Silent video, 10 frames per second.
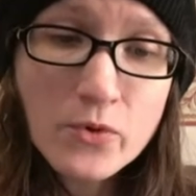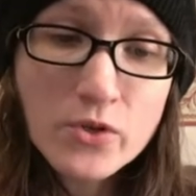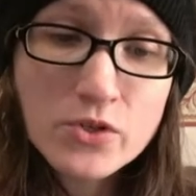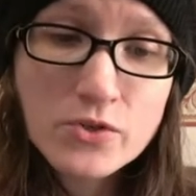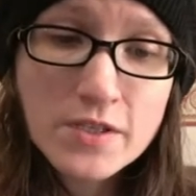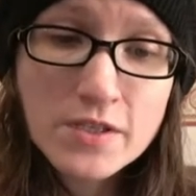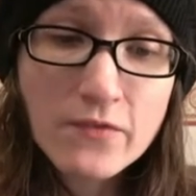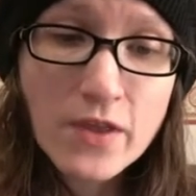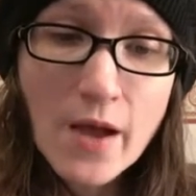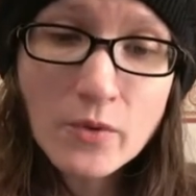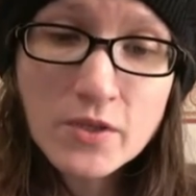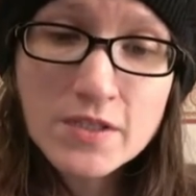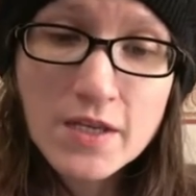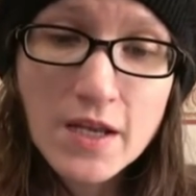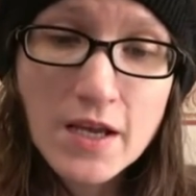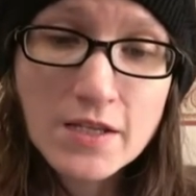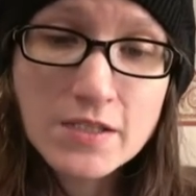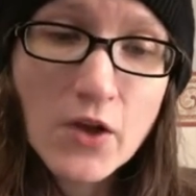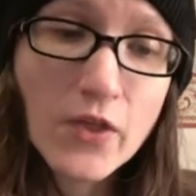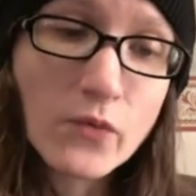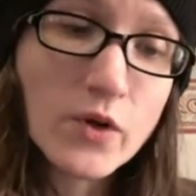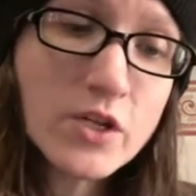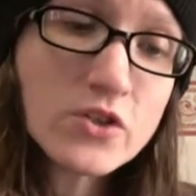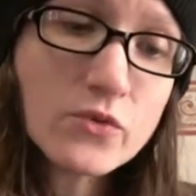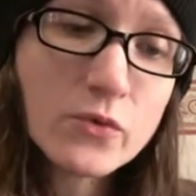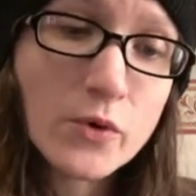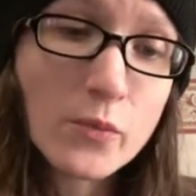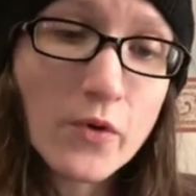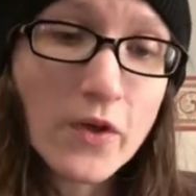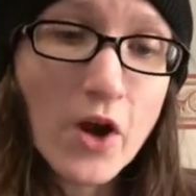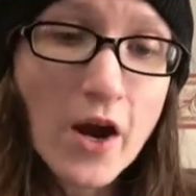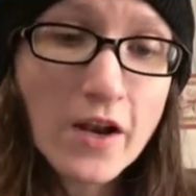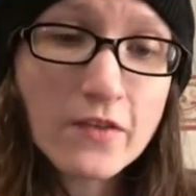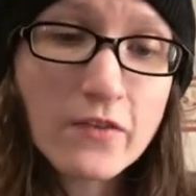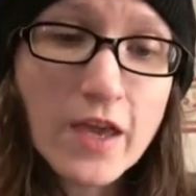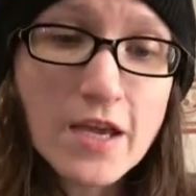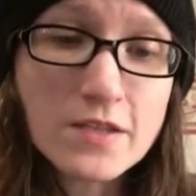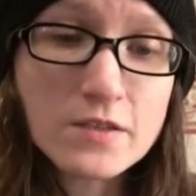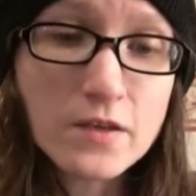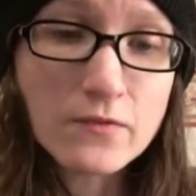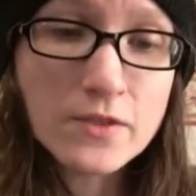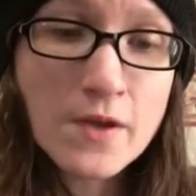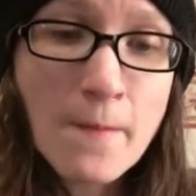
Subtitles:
the streets of the Emerald City until they reached the room where the guardian of the gates lived.